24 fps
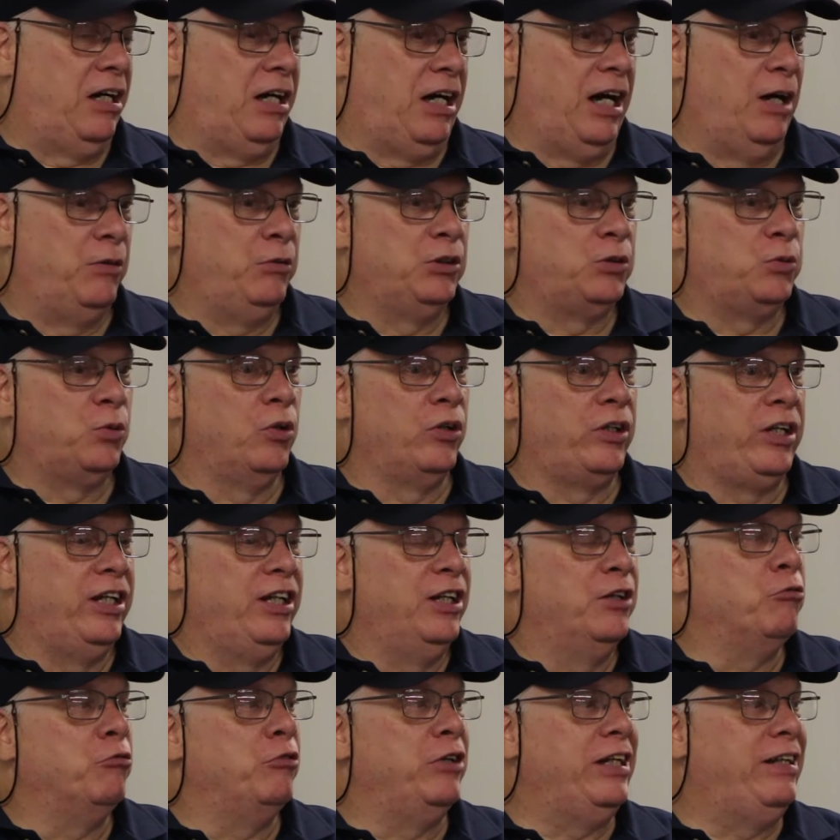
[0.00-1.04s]
I was working
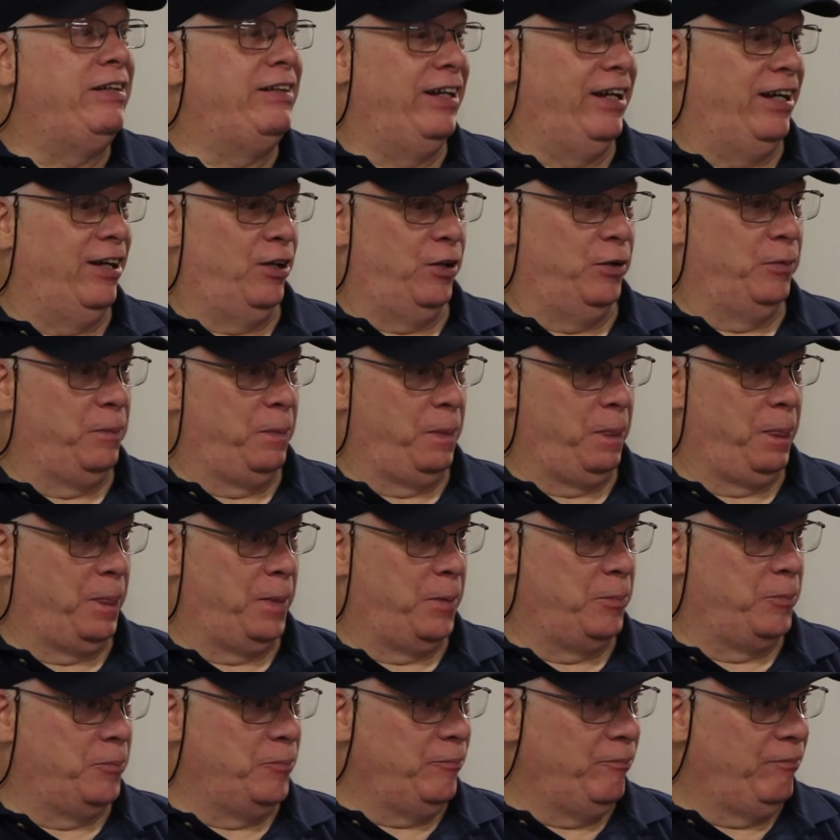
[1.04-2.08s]
in retail.
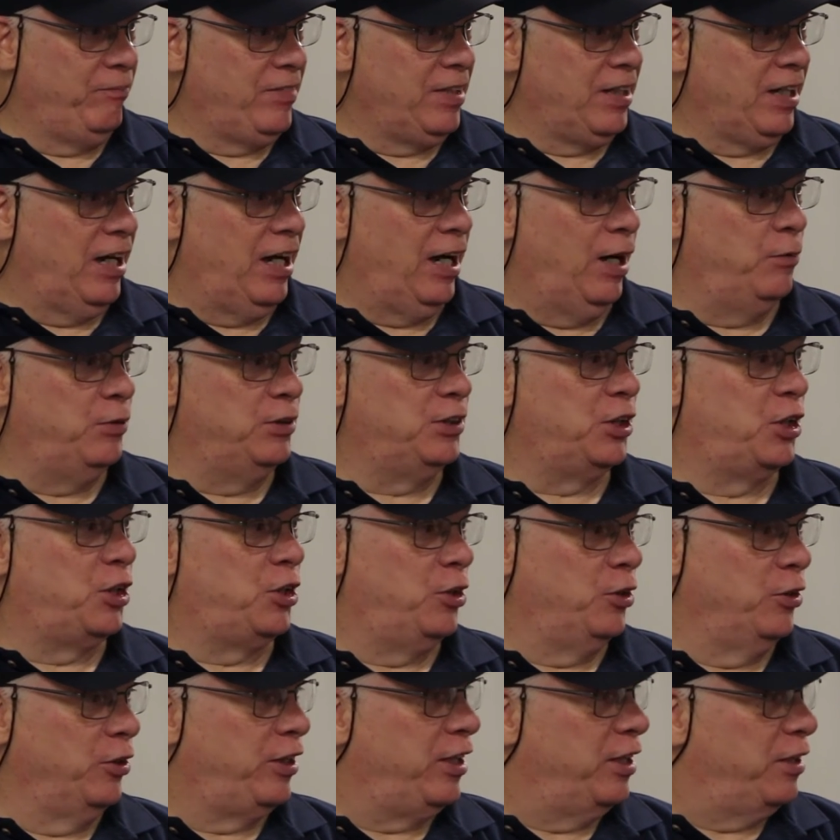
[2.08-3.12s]
I was a
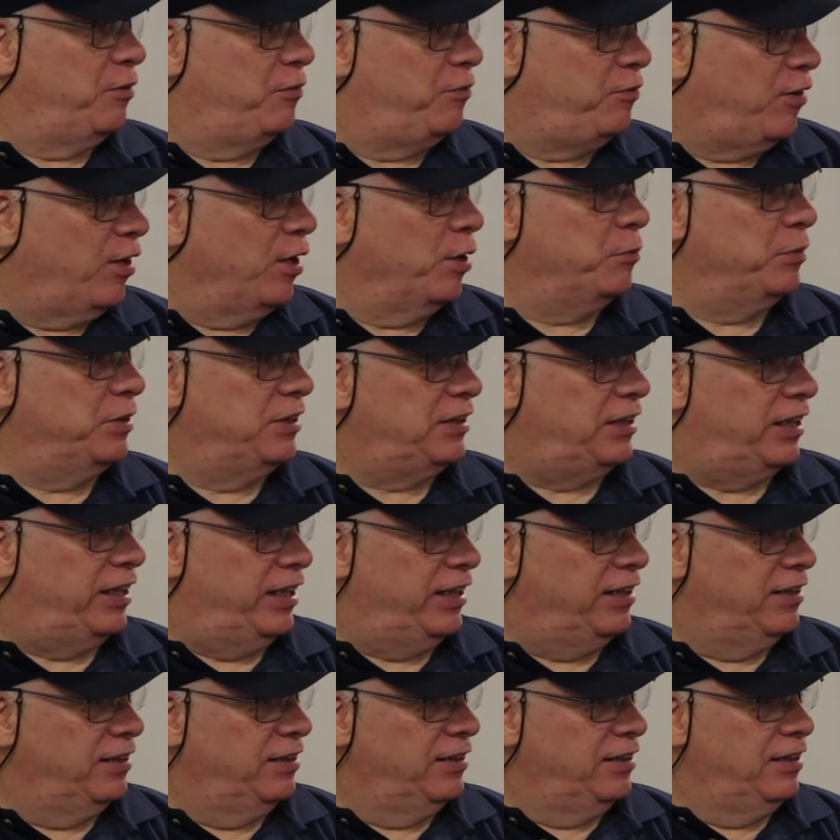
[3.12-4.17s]
clerk in a pharmacy
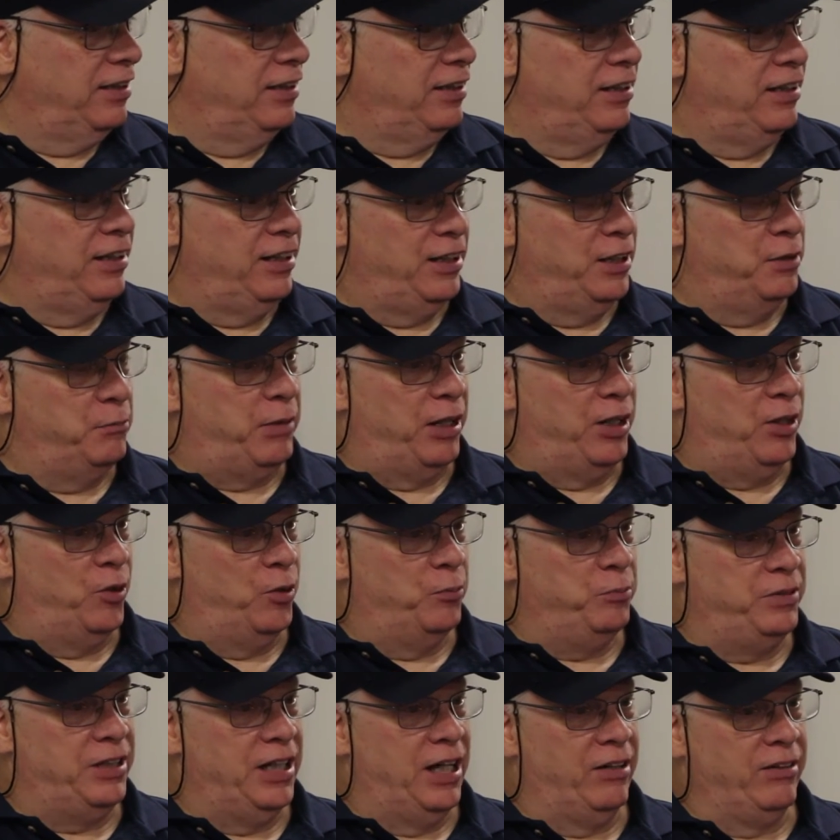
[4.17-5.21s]
in my
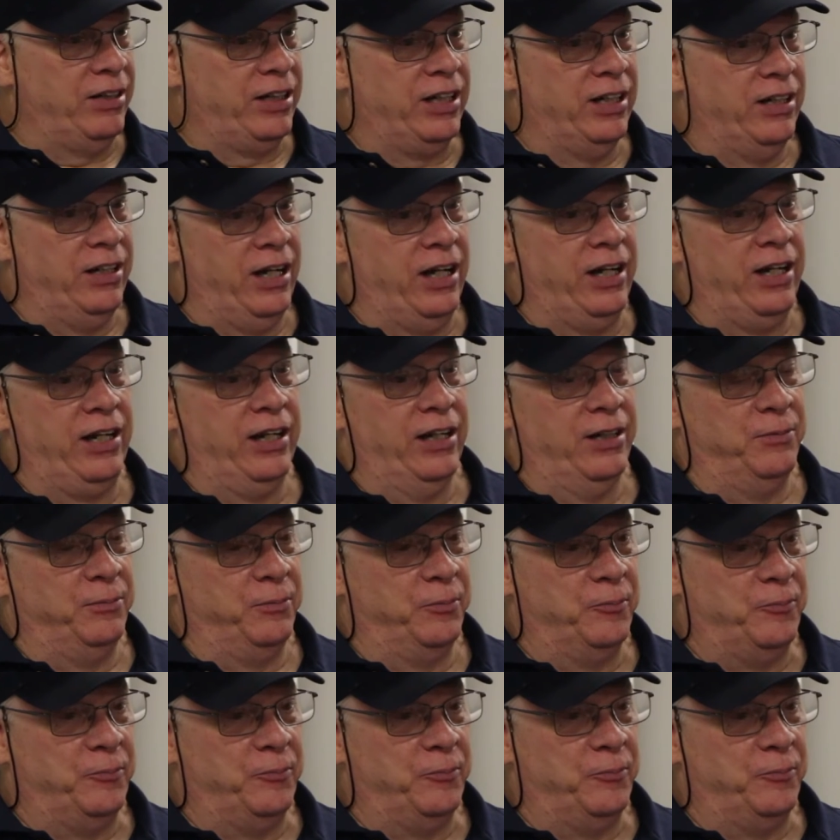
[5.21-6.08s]
hometown in Connecticut.